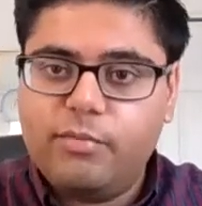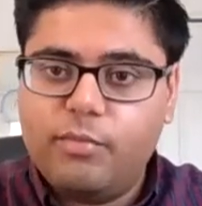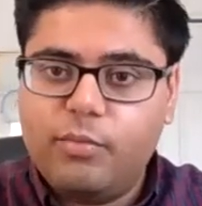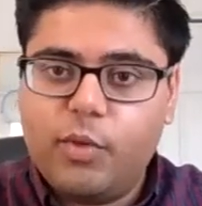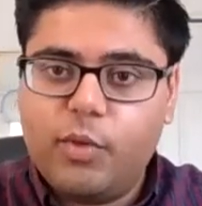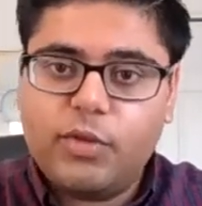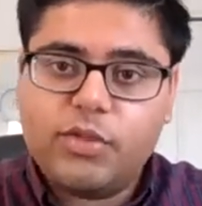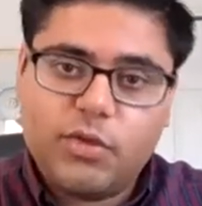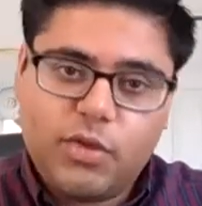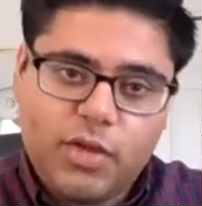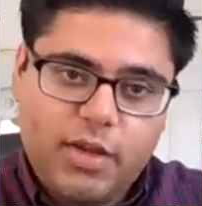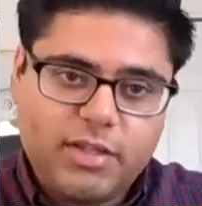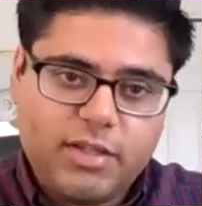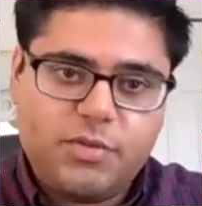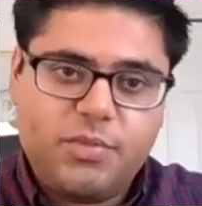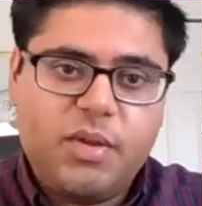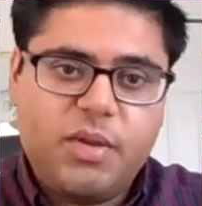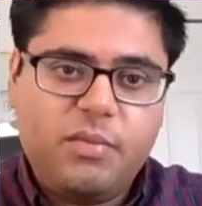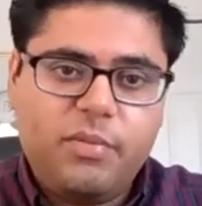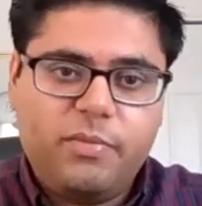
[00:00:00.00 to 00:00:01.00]
more so than
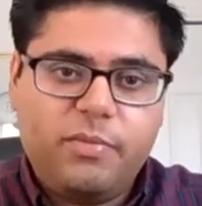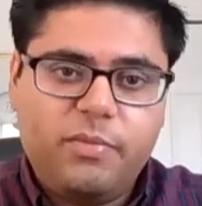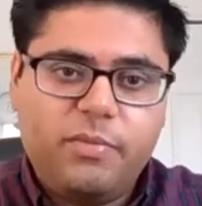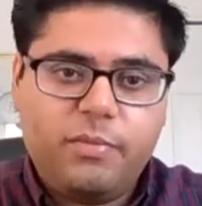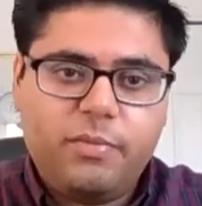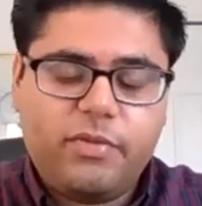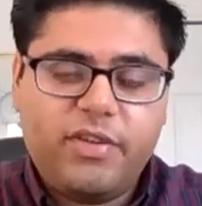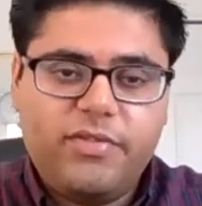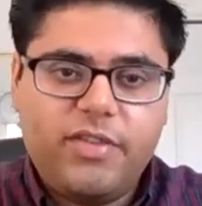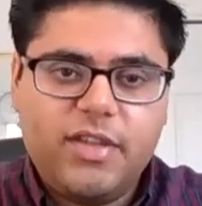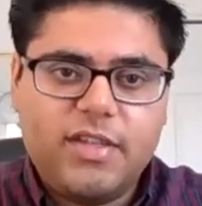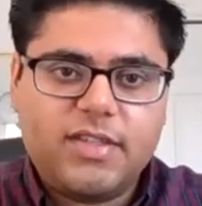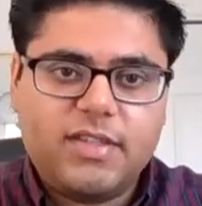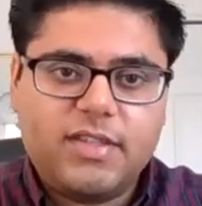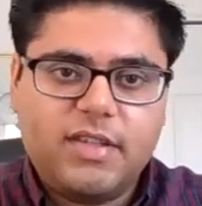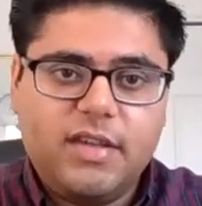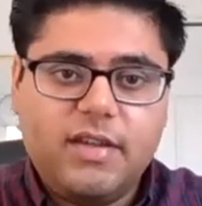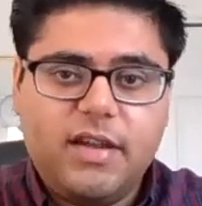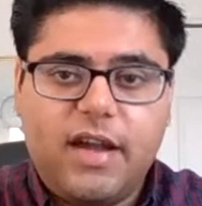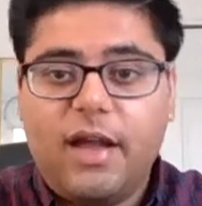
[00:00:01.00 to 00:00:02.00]
it's been
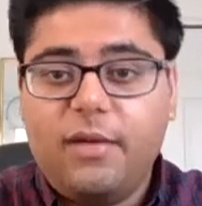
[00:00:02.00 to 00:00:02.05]
previously.